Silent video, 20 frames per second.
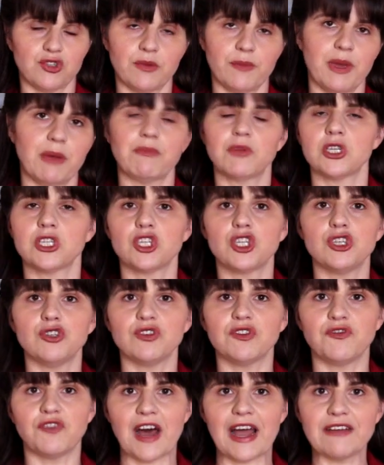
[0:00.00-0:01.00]
Remember to choose
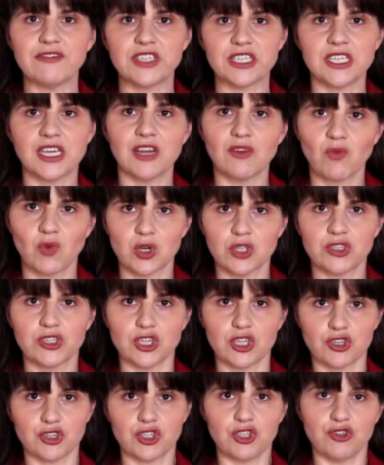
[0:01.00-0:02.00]
5 to 10 words that
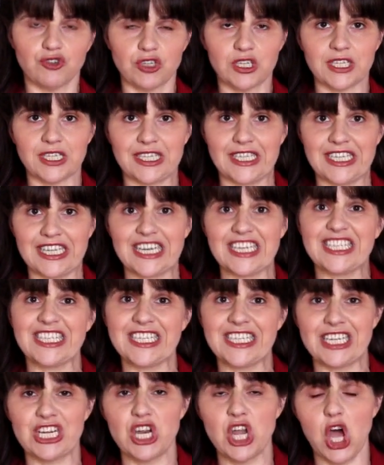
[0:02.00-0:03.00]
your student
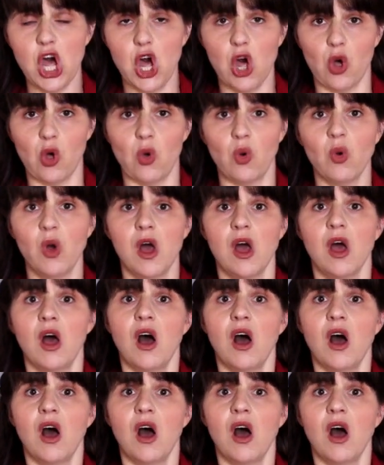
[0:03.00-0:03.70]
doesn't know